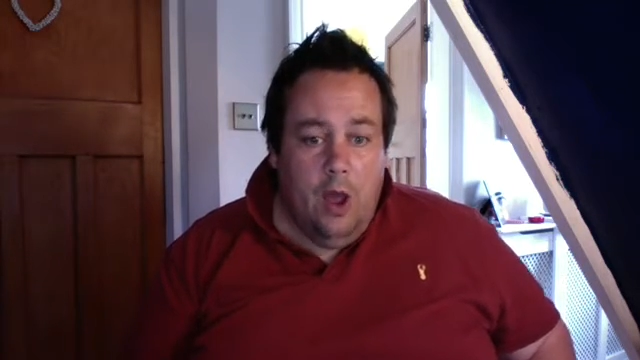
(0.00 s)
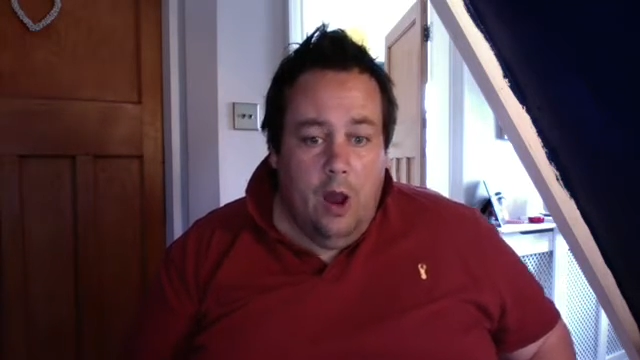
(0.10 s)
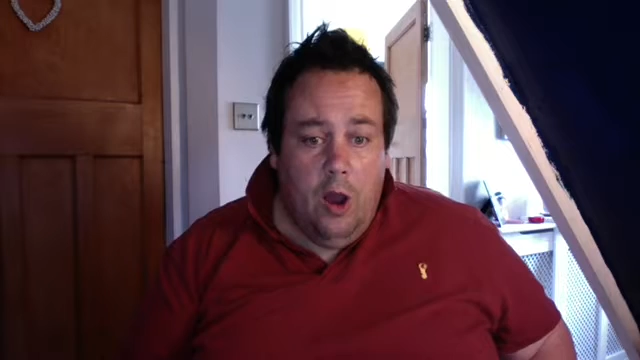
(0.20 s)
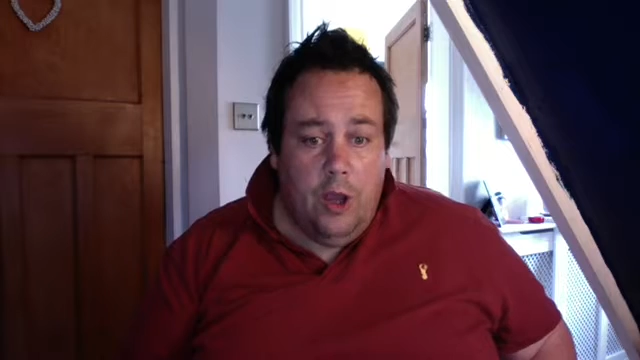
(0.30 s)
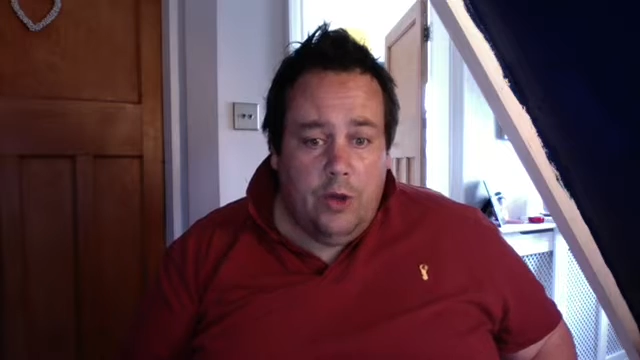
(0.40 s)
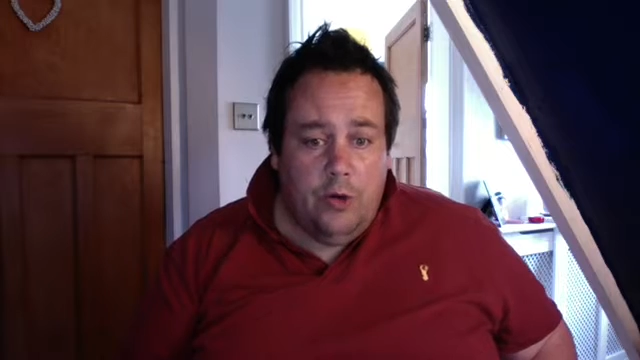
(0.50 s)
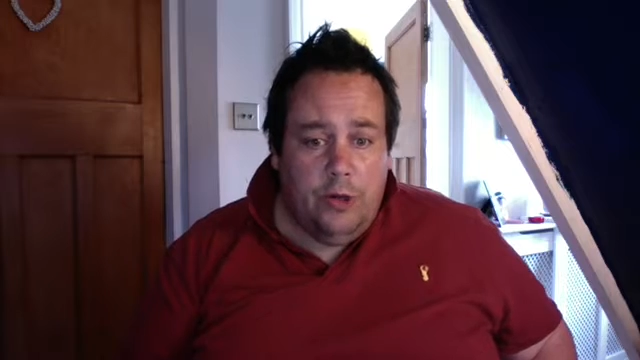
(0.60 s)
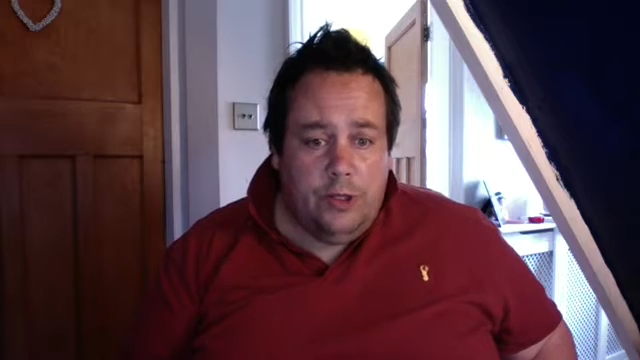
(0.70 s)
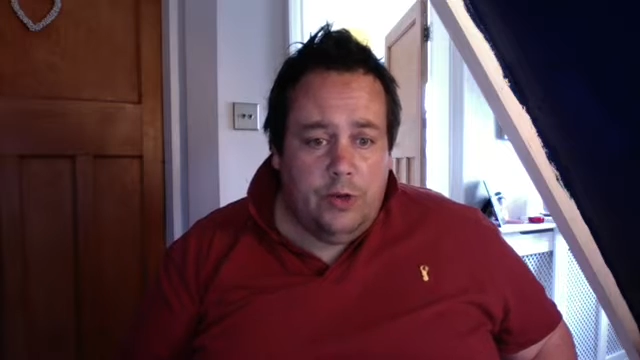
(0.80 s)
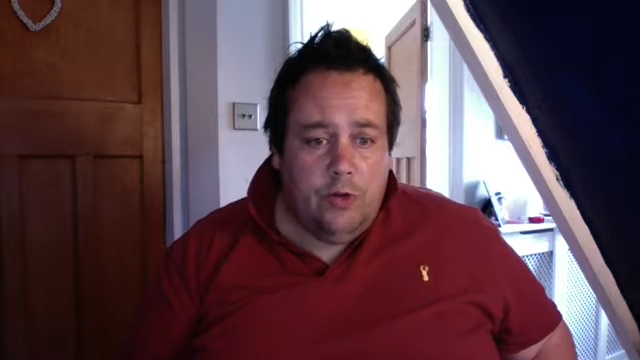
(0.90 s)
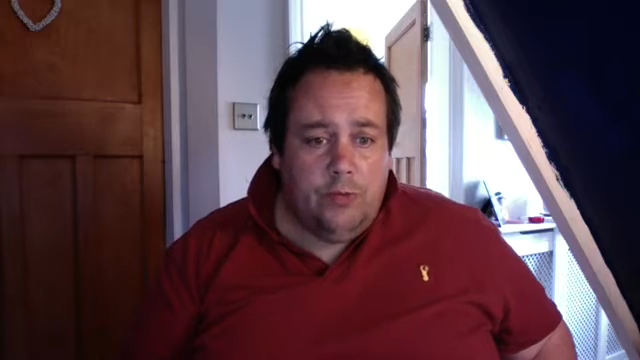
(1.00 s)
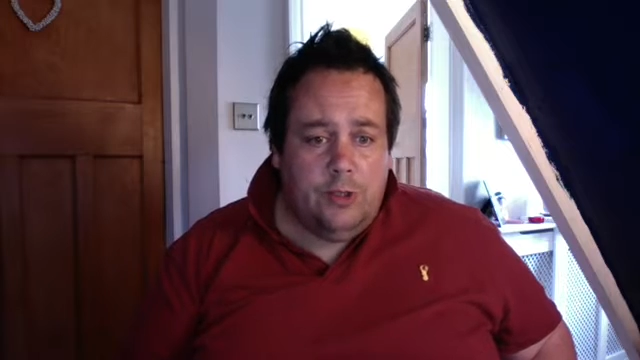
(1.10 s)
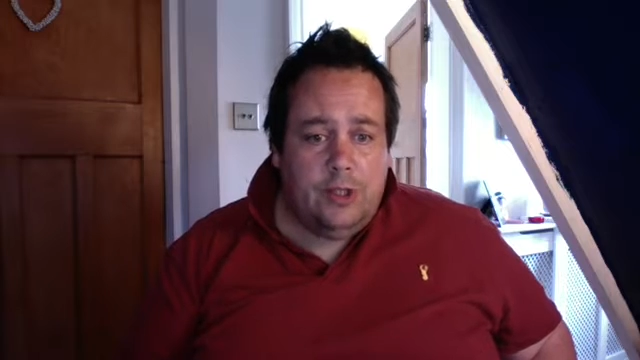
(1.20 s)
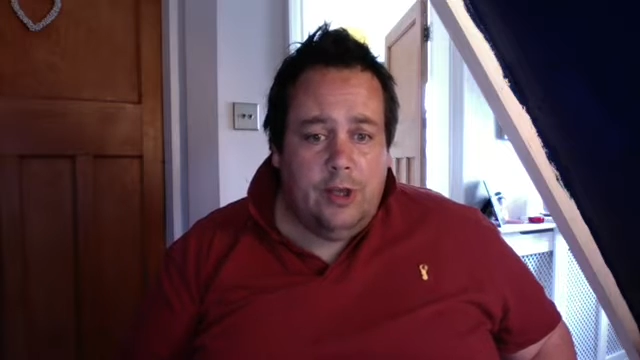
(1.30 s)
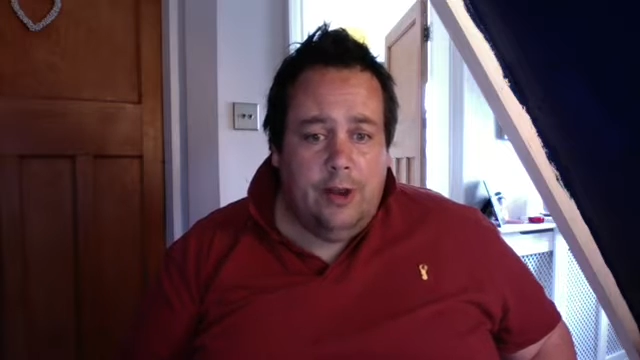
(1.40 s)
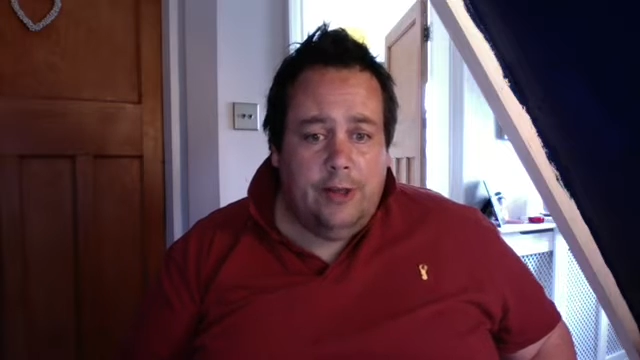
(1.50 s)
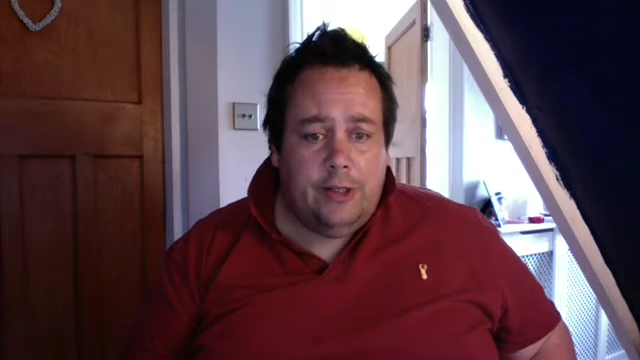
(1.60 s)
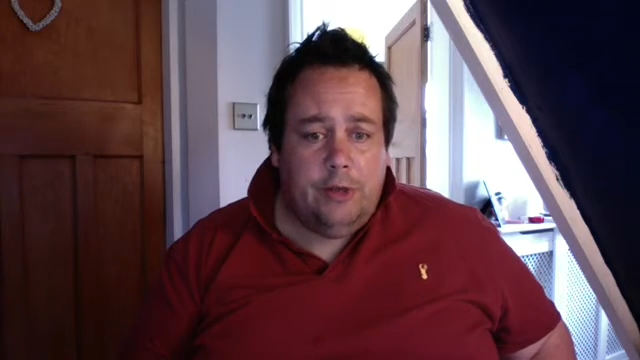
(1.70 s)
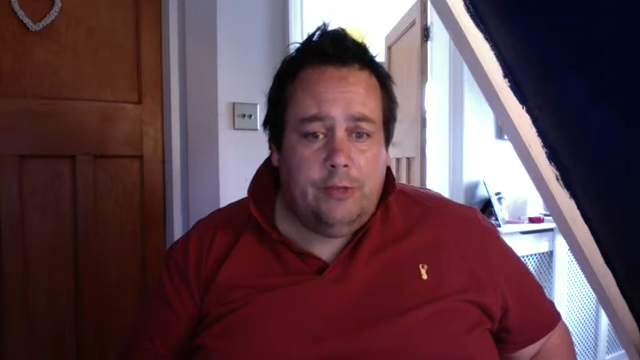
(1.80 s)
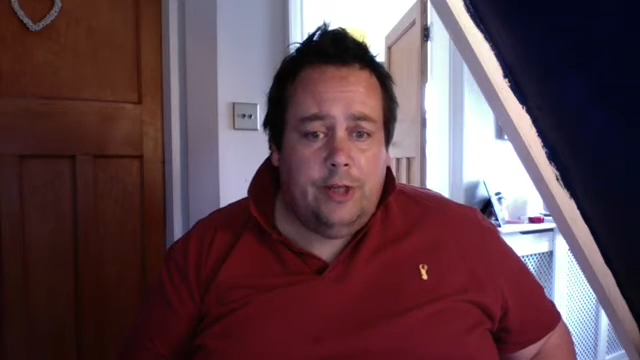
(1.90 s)
Are you going to come to Science
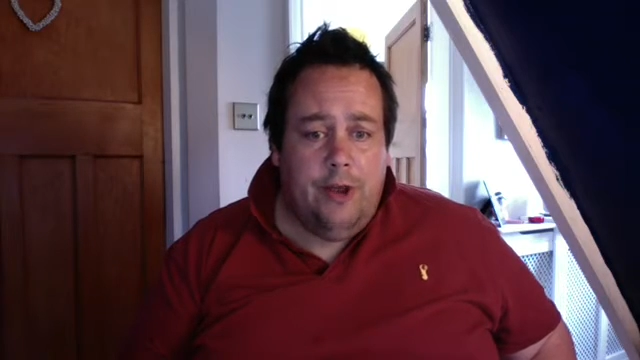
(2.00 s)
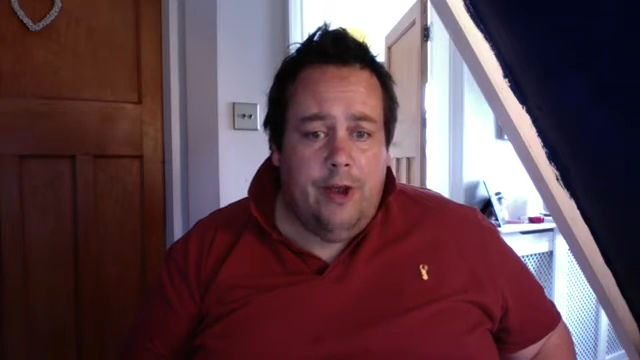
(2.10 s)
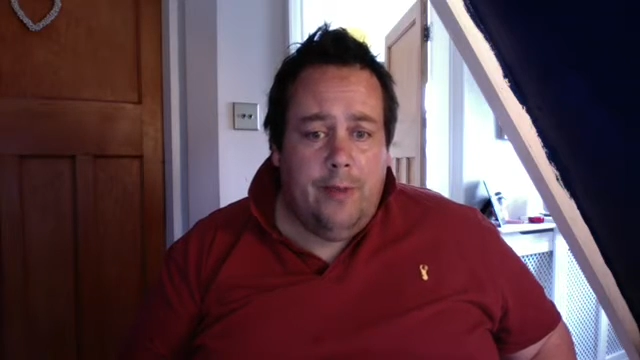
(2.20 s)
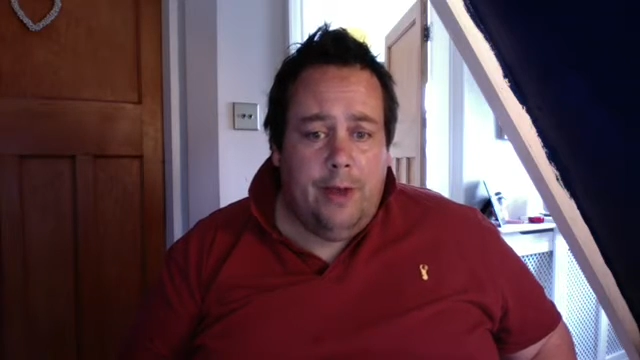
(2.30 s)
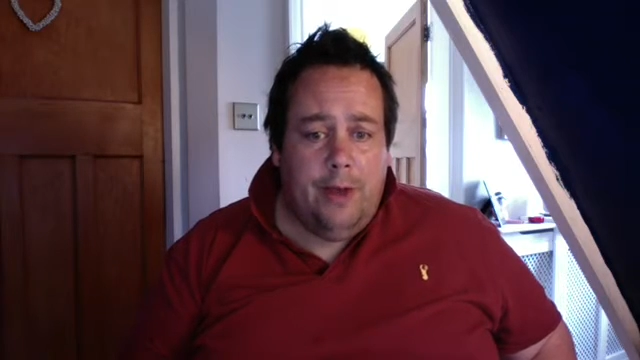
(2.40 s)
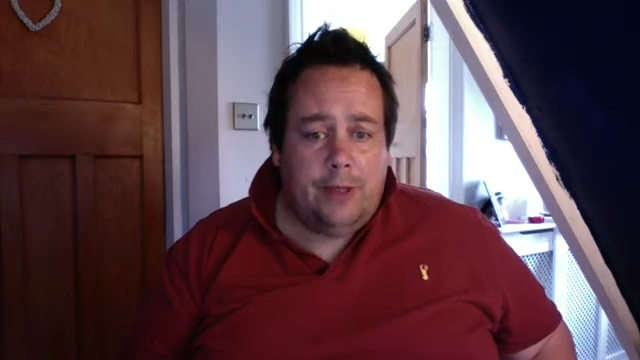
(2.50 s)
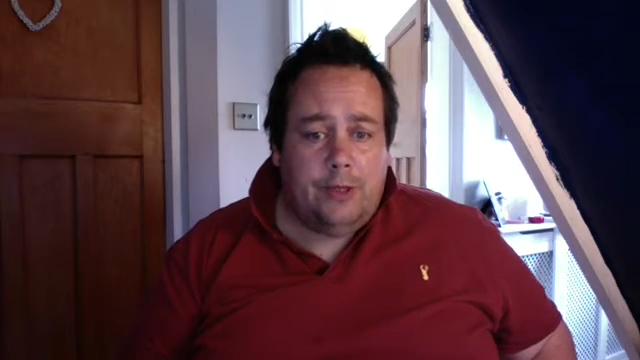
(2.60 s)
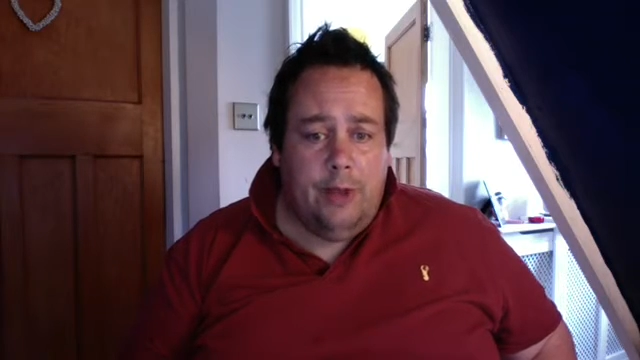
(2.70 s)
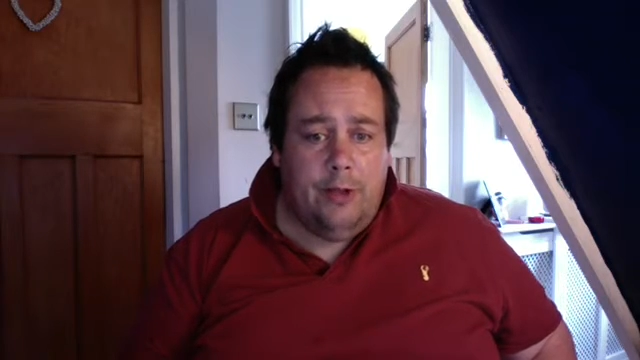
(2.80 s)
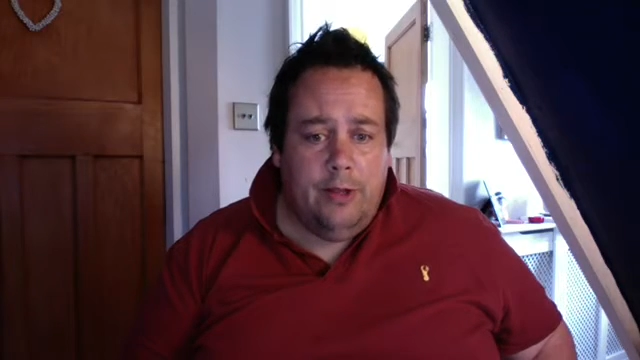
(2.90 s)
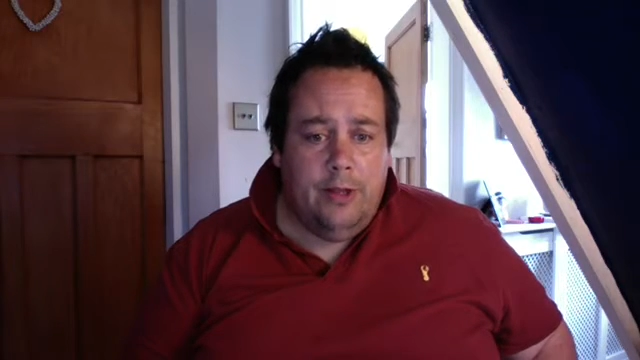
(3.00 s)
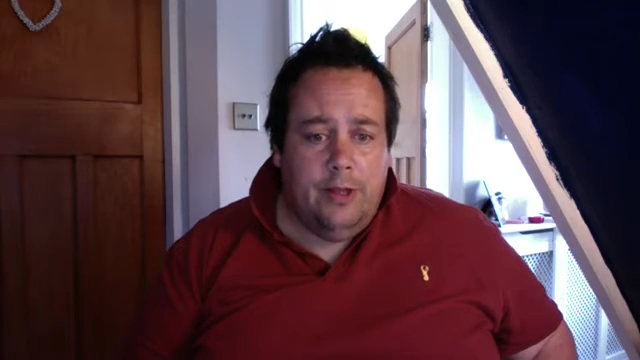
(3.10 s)
Club tonight, Maxwell?